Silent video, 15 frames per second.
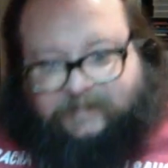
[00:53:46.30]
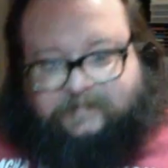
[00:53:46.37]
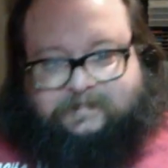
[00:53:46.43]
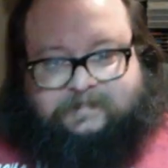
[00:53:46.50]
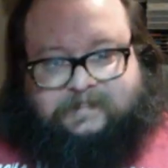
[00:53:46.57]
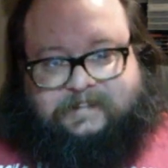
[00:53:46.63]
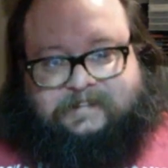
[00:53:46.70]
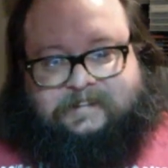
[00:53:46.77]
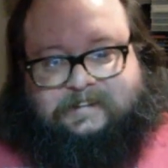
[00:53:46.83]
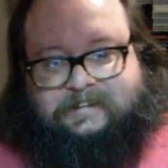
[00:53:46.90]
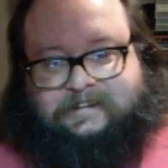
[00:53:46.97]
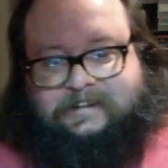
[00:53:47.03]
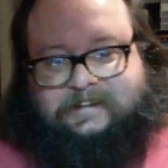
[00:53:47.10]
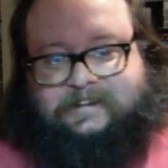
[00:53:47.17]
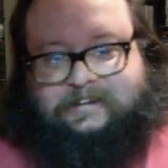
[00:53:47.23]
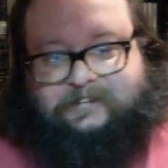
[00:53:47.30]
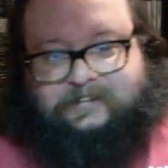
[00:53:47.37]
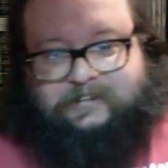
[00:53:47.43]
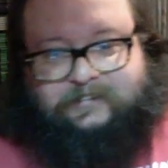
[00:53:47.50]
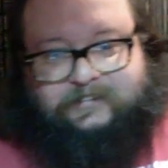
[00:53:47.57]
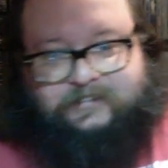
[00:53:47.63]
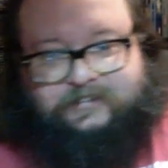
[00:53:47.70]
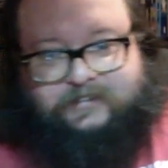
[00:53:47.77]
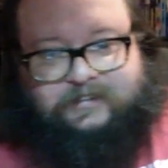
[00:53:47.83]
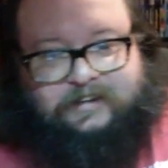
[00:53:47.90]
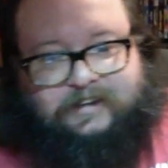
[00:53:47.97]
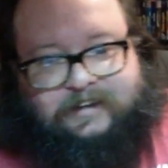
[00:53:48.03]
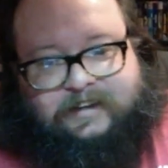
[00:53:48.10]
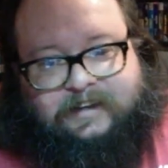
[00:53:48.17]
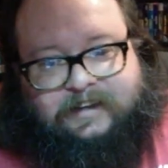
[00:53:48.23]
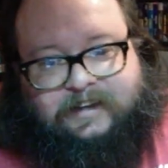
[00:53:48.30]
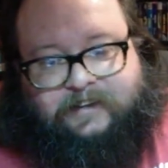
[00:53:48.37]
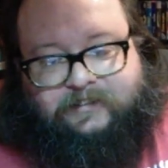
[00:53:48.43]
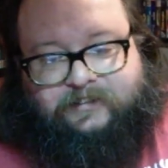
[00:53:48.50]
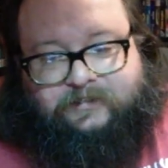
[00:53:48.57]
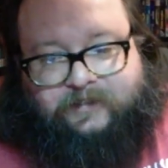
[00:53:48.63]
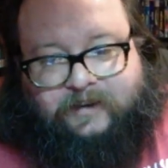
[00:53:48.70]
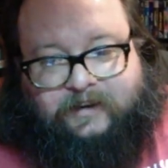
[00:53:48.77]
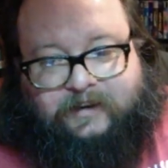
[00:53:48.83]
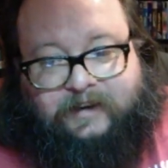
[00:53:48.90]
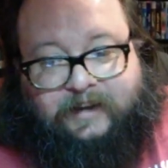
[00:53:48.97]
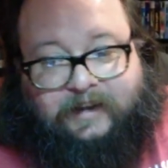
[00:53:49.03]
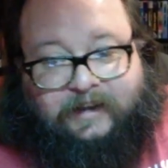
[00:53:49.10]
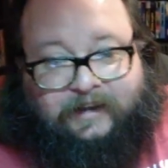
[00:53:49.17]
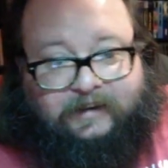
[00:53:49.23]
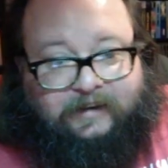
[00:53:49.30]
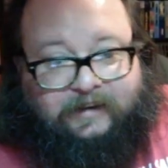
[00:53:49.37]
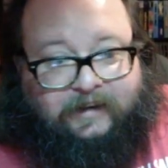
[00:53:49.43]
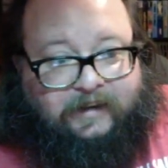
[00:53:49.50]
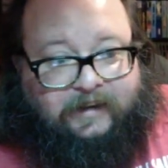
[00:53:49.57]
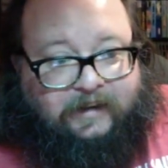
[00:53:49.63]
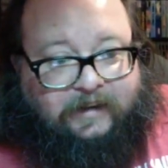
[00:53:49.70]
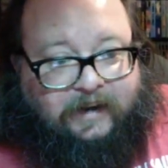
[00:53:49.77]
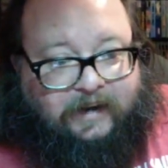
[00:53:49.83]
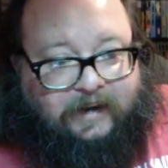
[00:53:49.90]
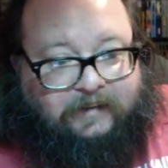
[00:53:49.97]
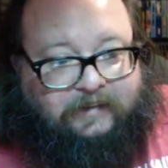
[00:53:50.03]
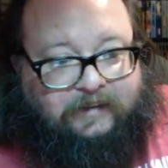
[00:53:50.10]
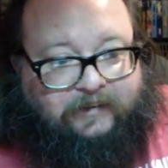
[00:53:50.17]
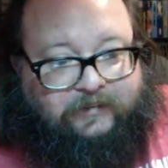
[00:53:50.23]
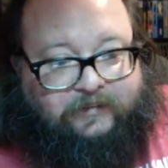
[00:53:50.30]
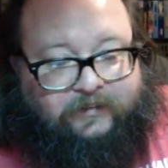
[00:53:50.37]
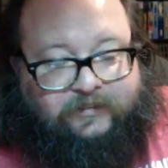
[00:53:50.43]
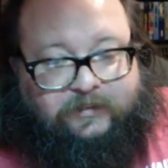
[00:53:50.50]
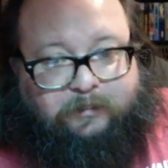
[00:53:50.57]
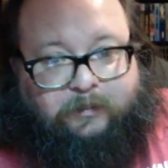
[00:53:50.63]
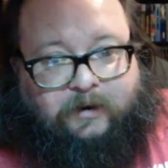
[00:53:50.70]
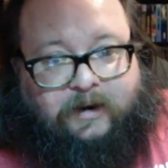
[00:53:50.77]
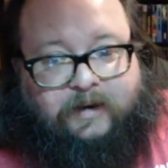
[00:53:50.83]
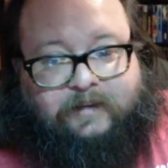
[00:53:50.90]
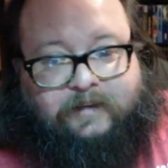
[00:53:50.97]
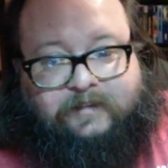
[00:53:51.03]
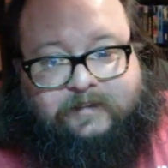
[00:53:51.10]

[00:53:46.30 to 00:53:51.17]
I think it was fun, and I think it was a real surprise.